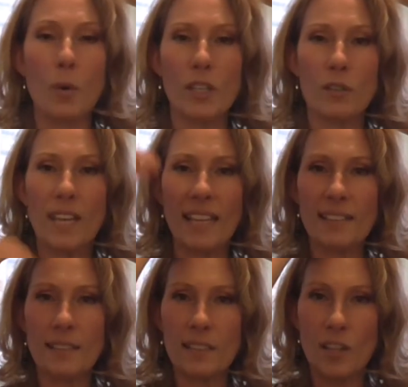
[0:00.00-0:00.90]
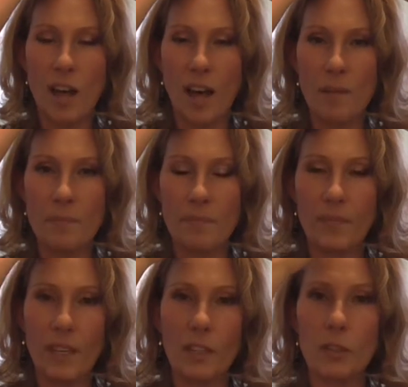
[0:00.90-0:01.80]
When you get to the
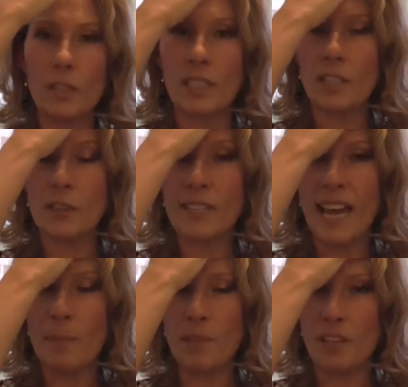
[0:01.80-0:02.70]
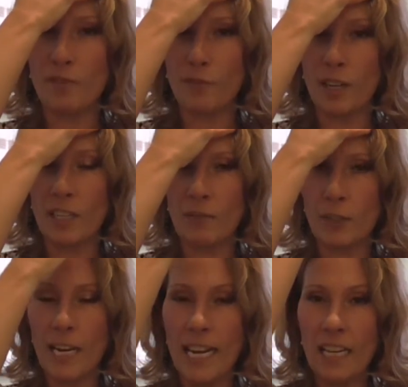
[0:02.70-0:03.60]
top, you can either tap in front of
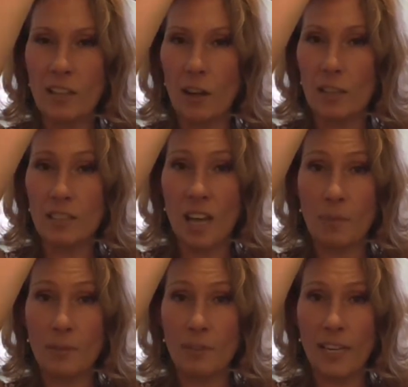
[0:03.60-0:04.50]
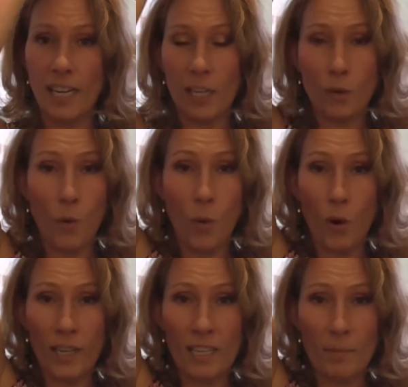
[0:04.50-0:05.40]
your hand, on top of your hand,
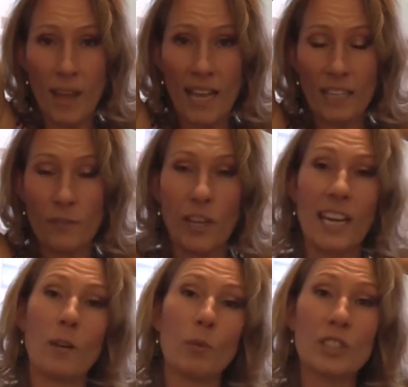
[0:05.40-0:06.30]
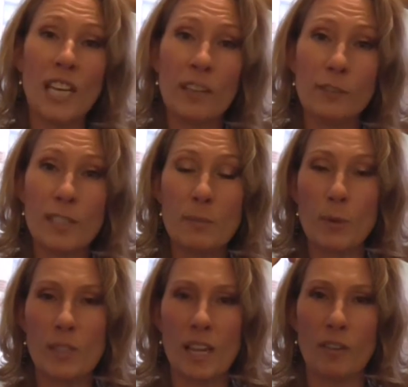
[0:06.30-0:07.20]
or in back of your hand, whichever is
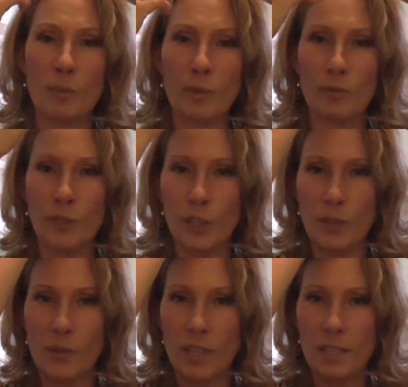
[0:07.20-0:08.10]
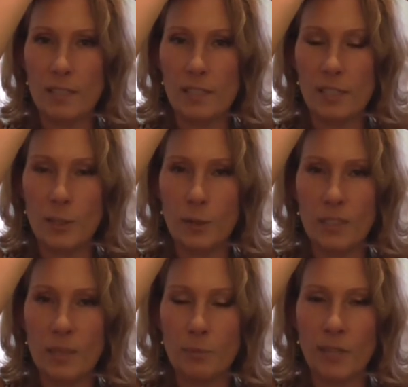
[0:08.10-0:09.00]
most comfortable for you. Slow,
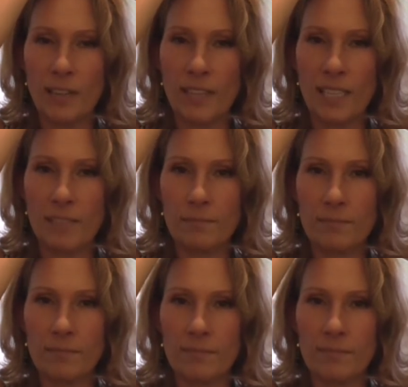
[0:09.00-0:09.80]
deep breath in.